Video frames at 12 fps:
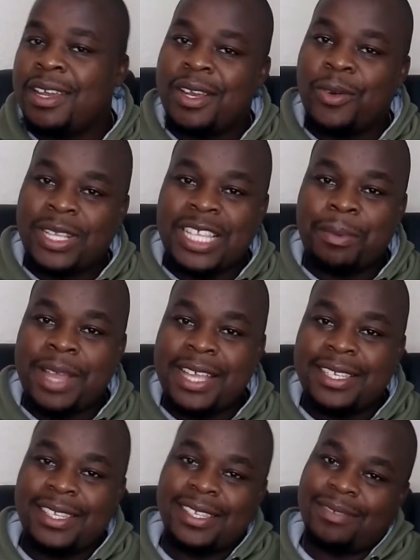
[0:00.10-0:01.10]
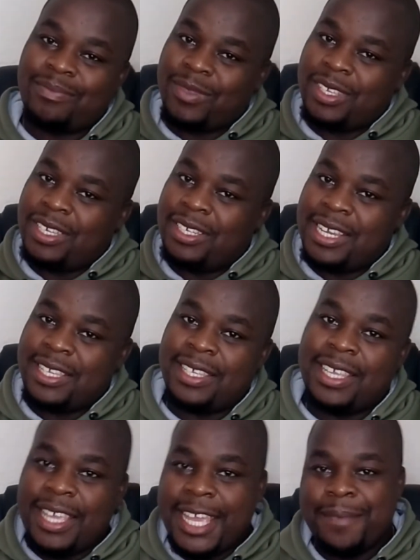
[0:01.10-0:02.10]
What's up, guys? JC
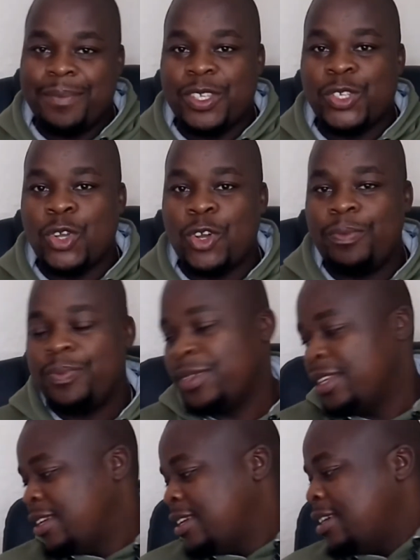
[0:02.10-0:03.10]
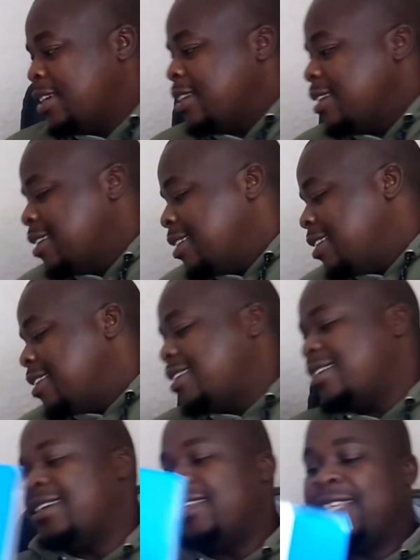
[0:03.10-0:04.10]
here. So
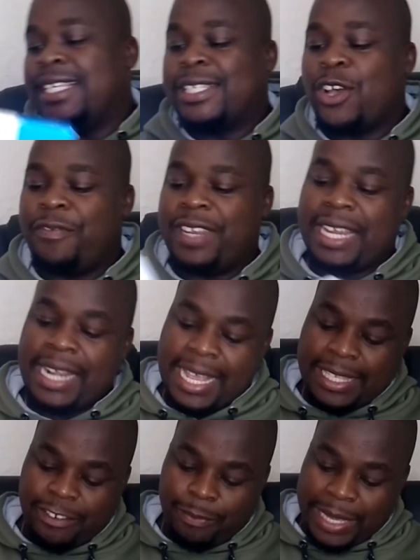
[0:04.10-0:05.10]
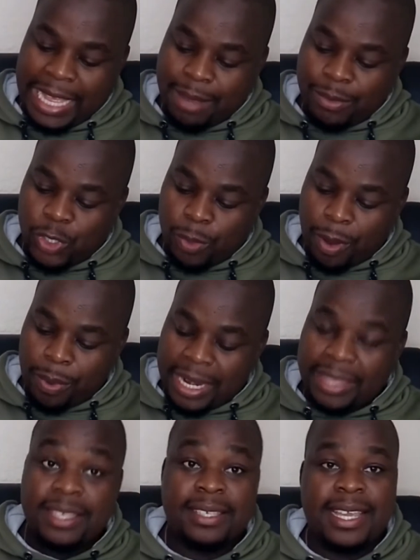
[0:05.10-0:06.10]
the selfie ring lights have become so popular
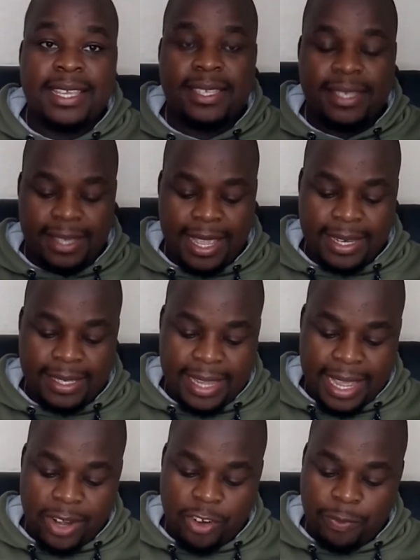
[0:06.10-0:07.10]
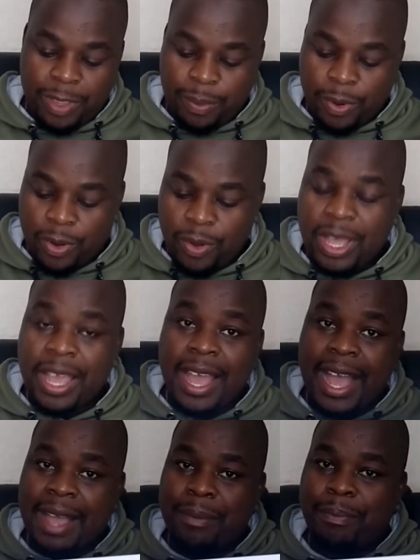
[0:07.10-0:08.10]
these days, and a lot of people
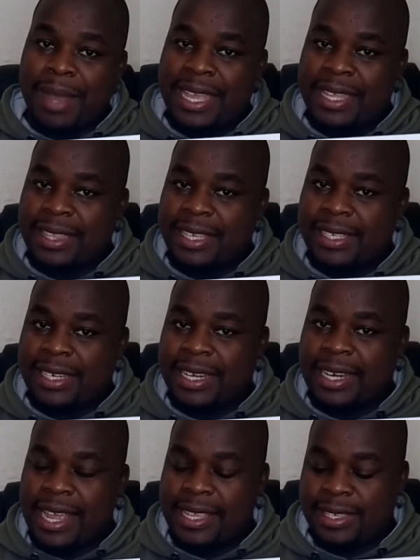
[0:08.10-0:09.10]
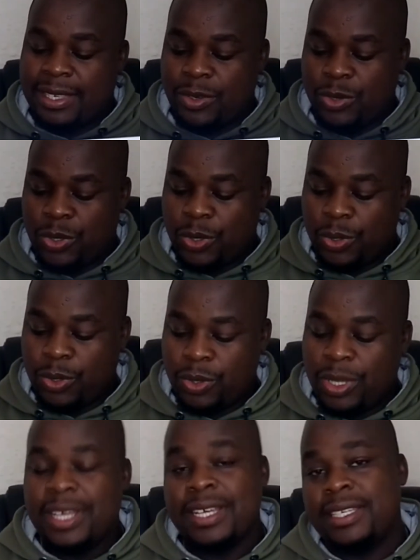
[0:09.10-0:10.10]
are buying these ring lights to
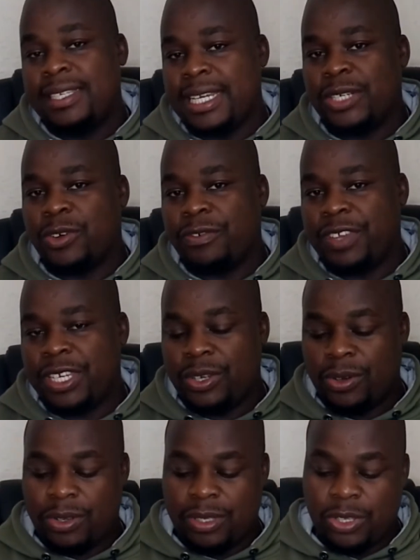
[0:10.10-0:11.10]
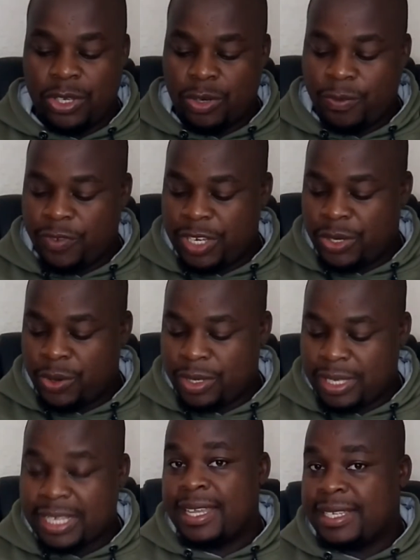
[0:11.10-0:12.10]
do TikTok videos, YouTube videos,
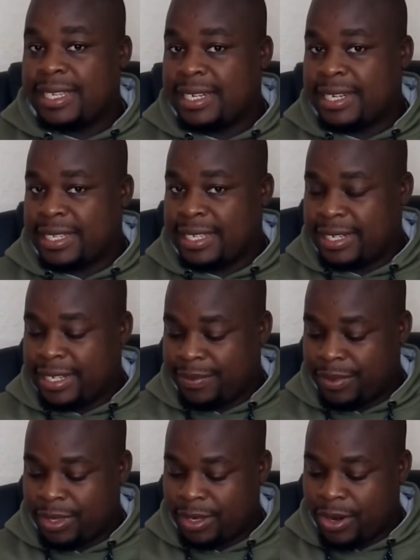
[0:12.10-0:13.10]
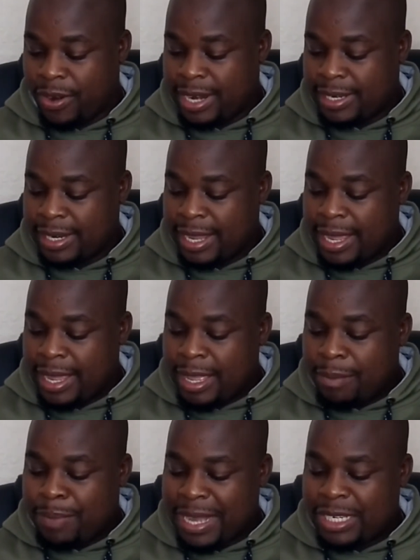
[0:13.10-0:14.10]
etc, etc. All right,
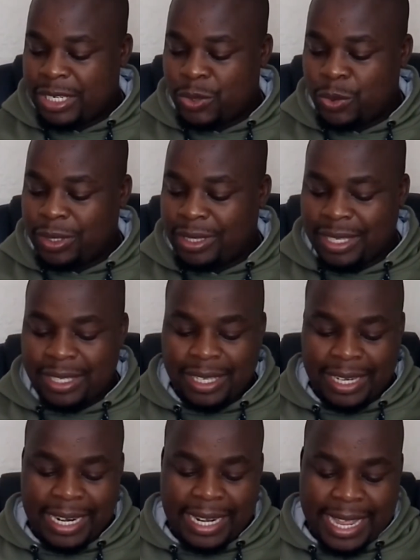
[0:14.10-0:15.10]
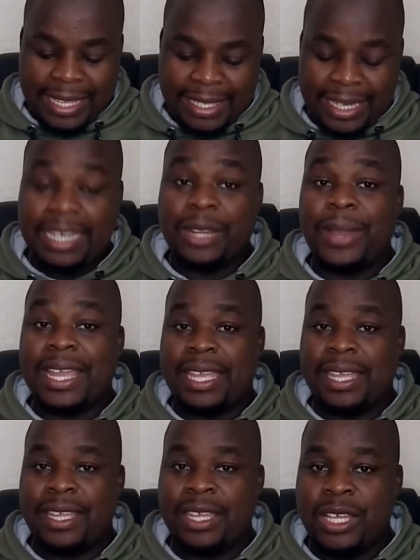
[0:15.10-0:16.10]
but do those ring lights really work?
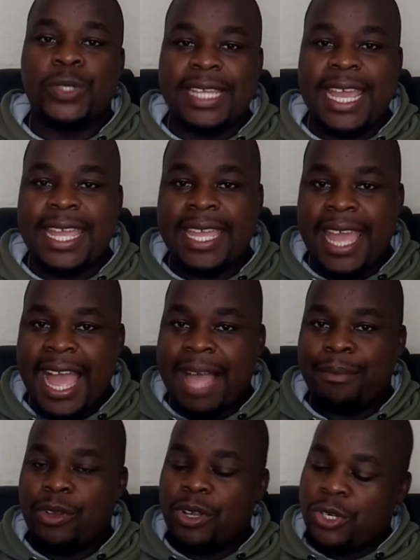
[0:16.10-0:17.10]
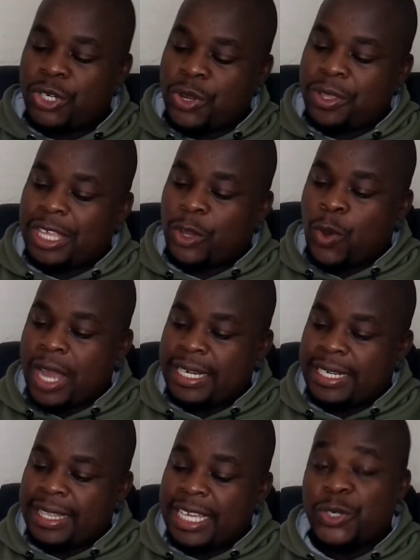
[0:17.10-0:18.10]
So today I'm going to show you the
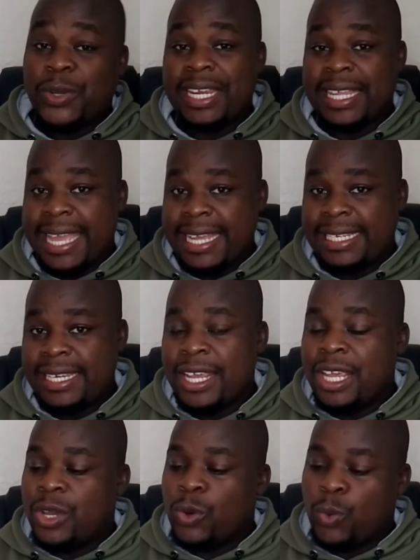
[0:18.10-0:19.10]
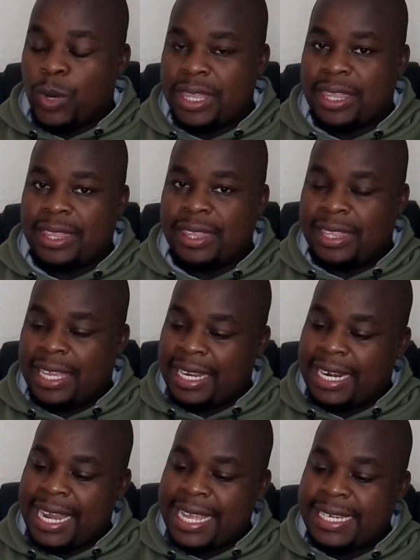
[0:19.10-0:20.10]
quality that you can get with the
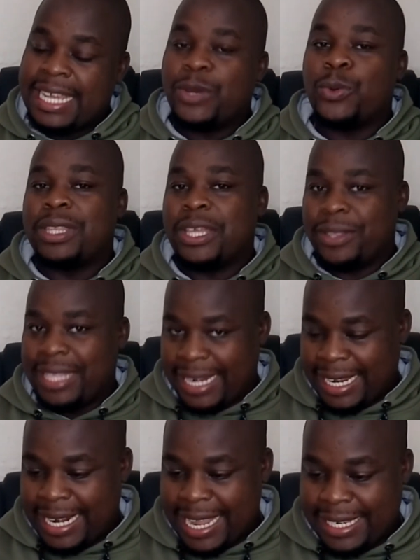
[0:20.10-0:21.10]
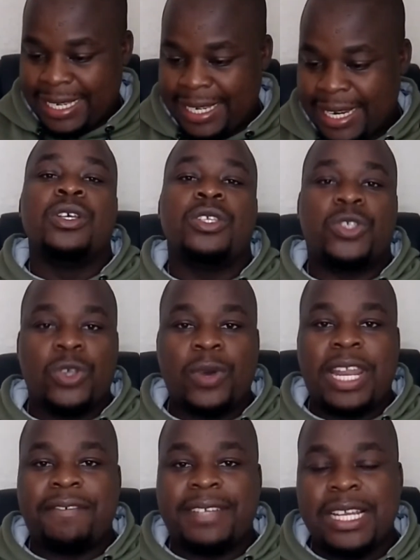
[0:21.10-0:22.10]
ring light and without the ring light. So
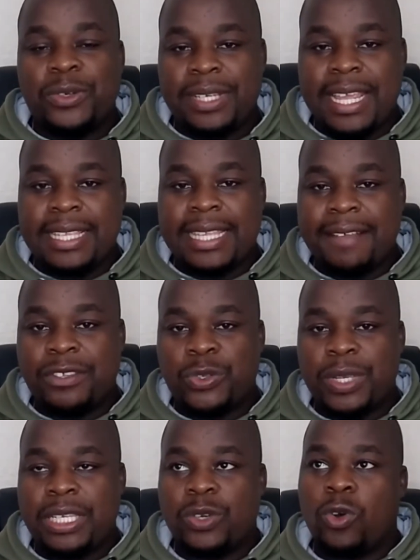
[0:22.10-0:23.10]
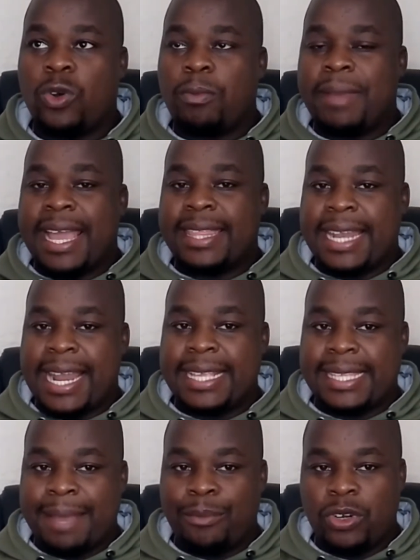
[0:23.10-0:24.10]
what I've done today is I've switched all my other
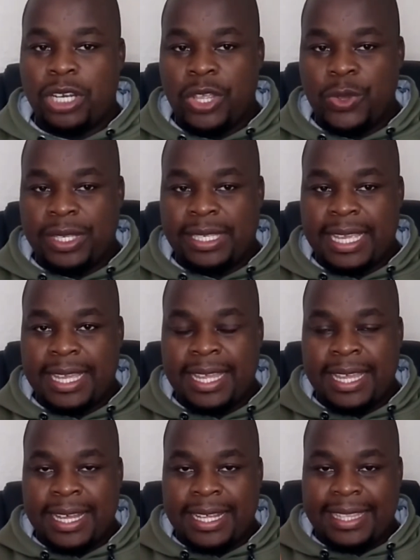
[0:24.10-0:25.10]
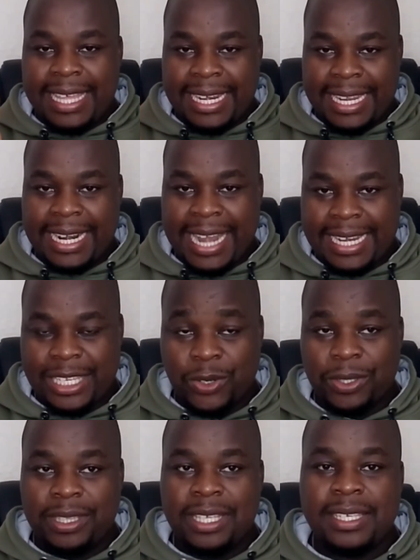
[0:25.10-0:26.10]
lights. I'm only using the ring light.
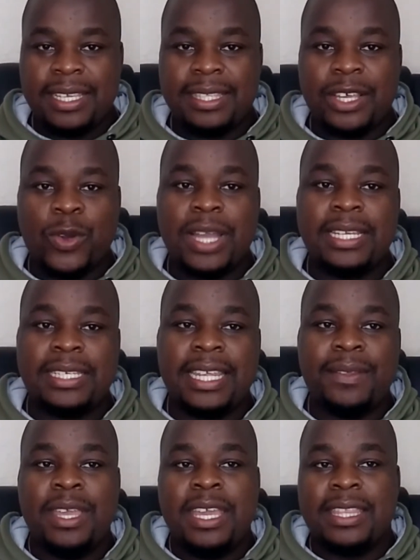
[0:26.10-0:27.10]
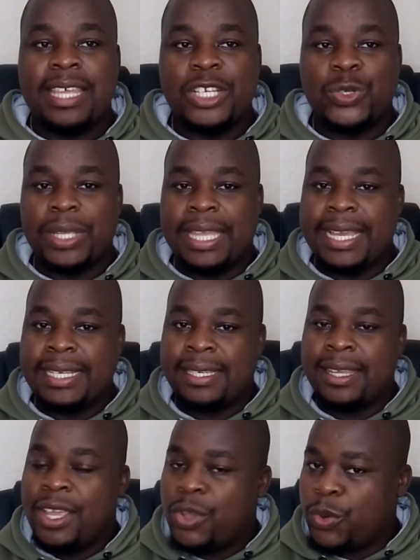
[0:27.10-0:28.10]
So this is the quality that you
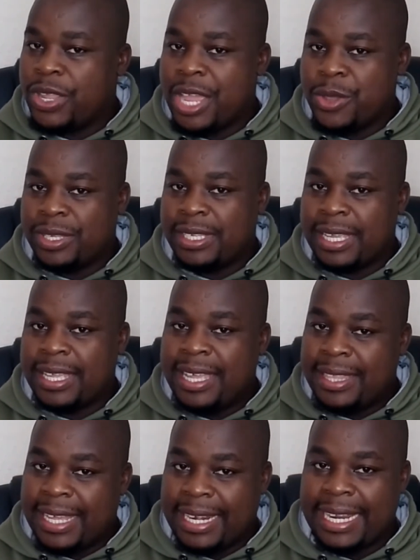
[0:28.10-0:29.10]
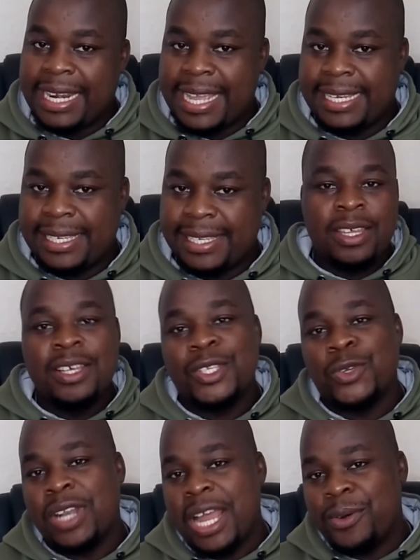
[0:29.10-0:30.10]
get when you're using the ring lights.
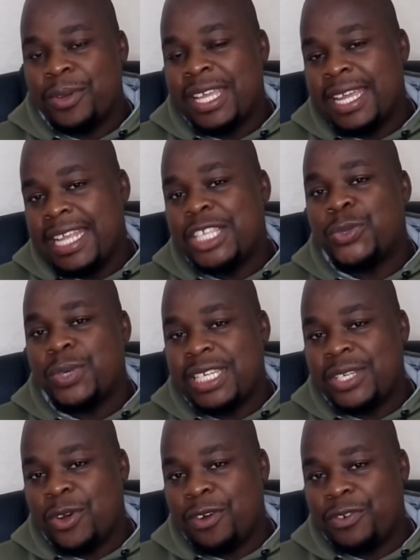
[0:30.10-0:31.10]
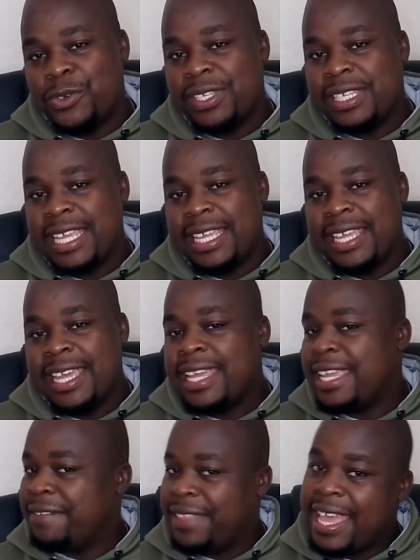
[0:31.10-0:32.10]
So now let's switch it off to see
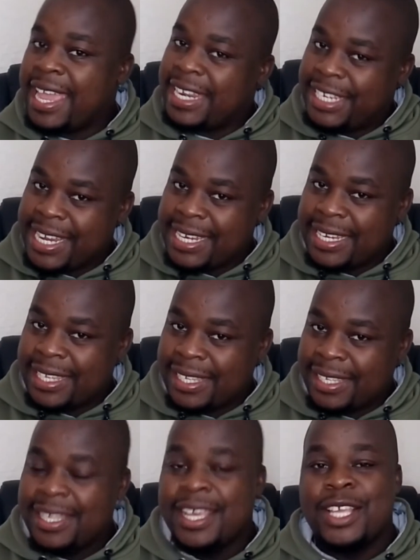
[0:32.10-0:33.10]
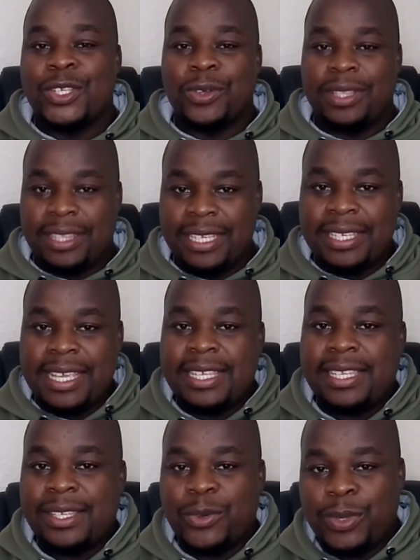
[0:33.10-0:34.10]
if there are any changes. So this
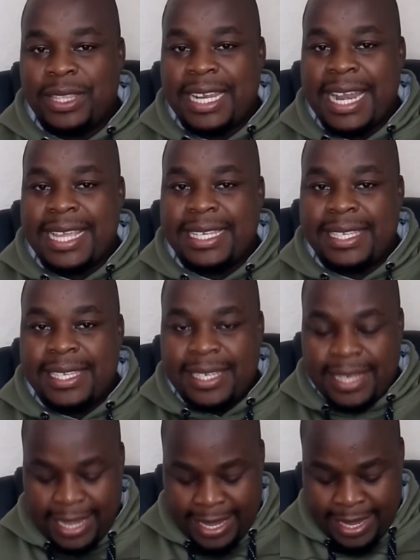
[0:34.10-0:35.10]
is with the lights,